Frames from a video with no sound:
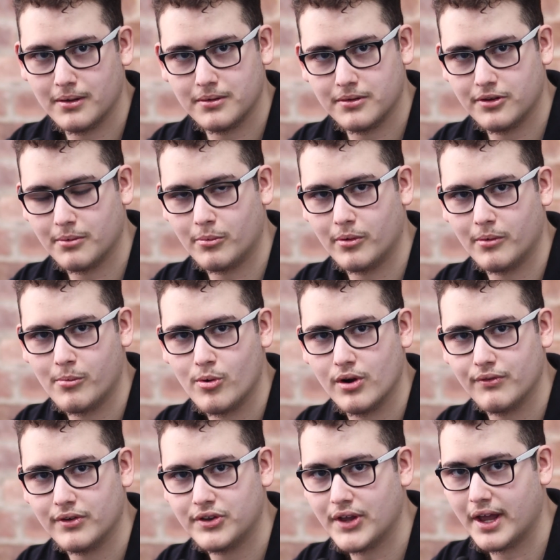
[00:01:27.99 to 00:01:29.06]
somewhat more
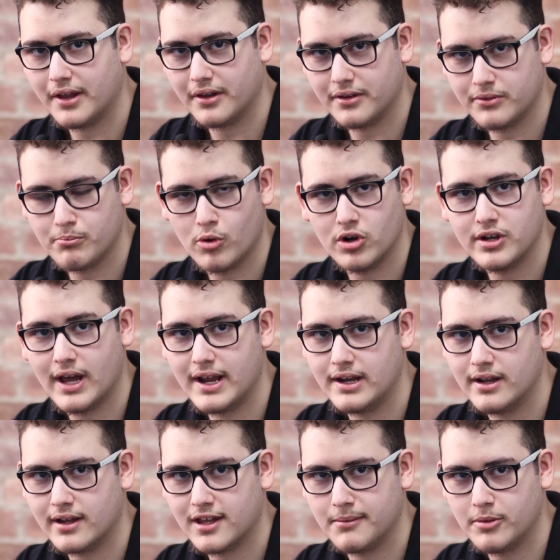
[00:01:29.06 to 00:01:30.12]
of a more tight
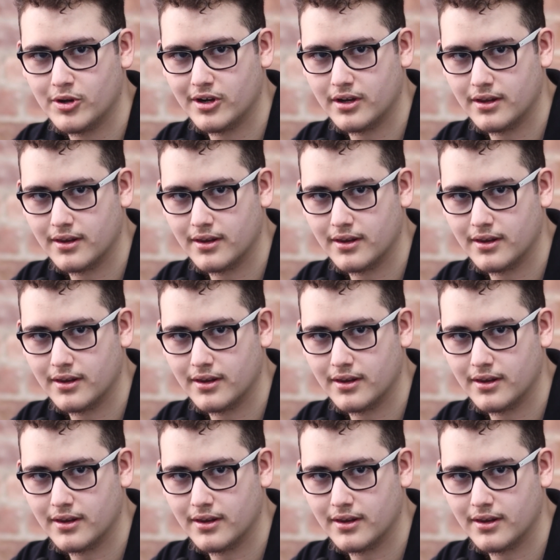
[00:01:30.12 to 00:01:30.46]
knit community